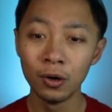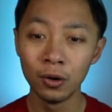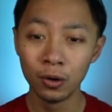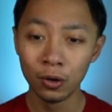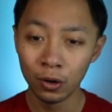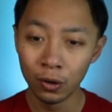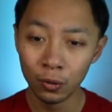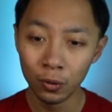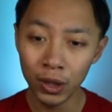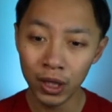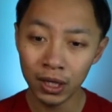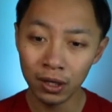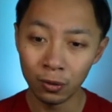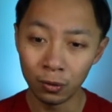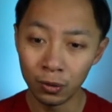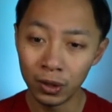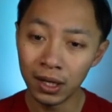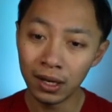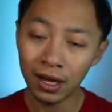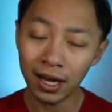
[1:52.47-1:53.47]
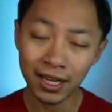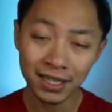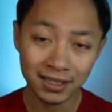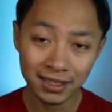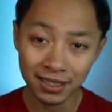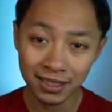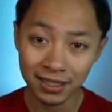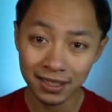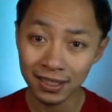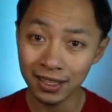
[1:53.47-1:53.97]
we realize
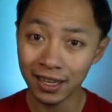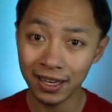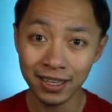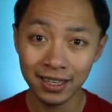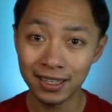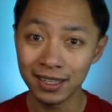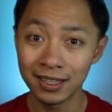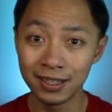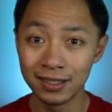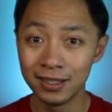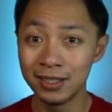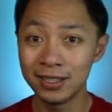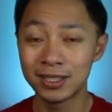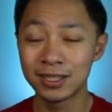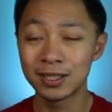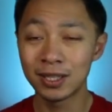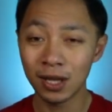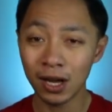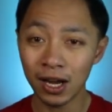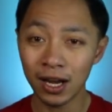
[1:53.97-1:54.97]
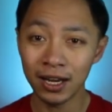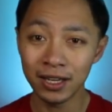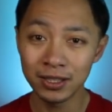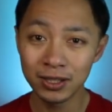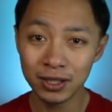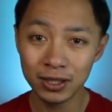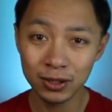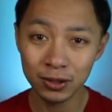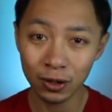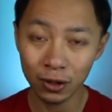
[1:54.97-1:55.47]
it, like the sky
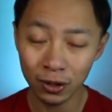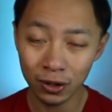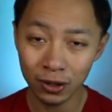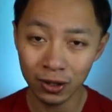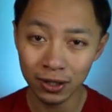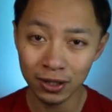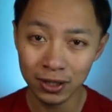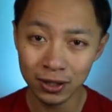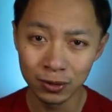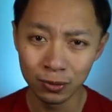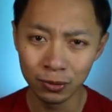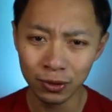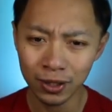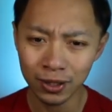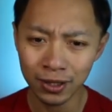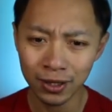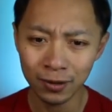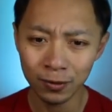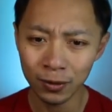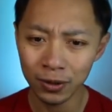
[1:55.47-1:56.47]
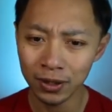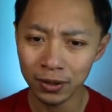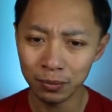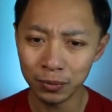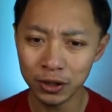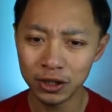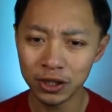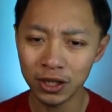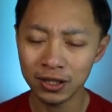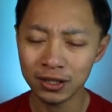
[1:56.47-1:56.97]
just turned this really, really
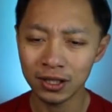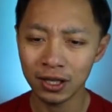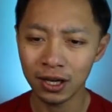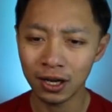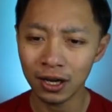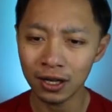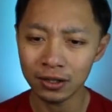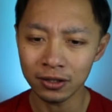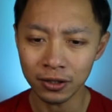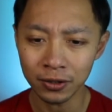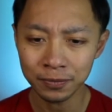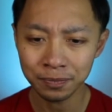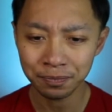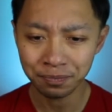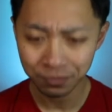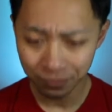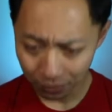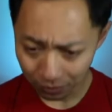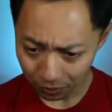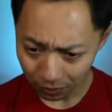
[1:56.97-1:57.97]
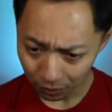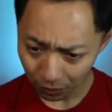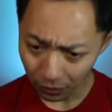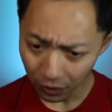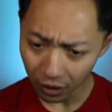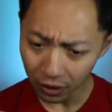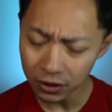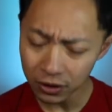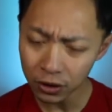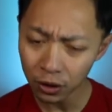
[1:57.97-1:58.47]
magenta color.
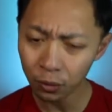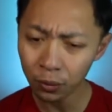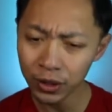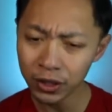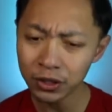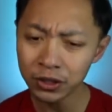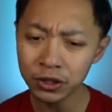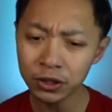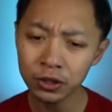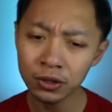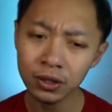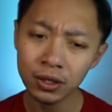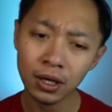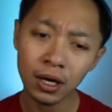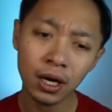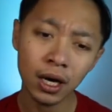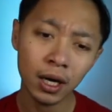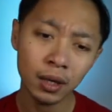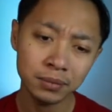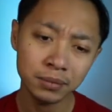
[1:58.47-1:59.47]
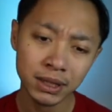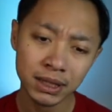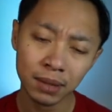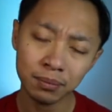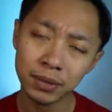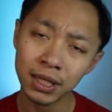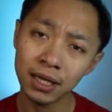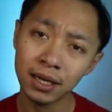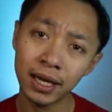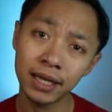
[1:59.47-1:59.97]
So when you shoot um,
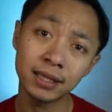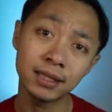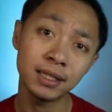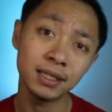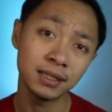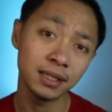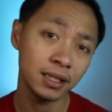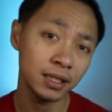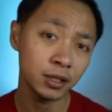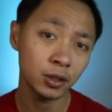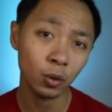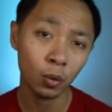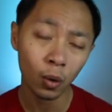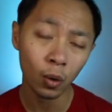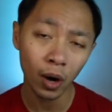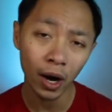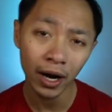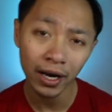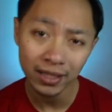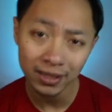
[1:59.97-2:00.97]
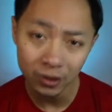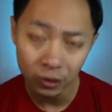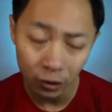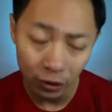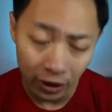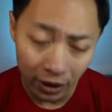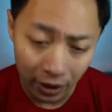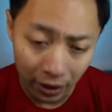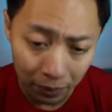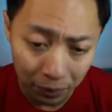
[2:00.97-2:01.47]
something like this, it is quite
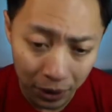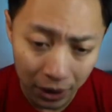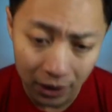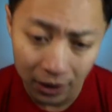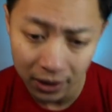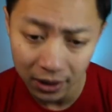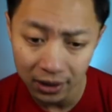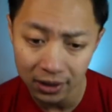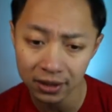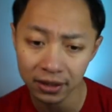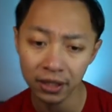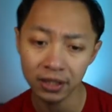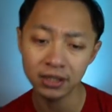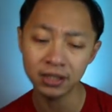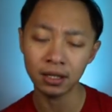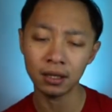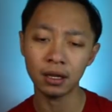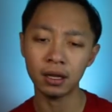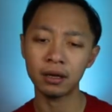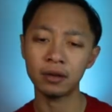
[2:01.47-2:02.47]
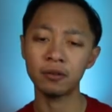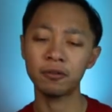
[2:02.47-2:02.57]
tricky because there's a lot of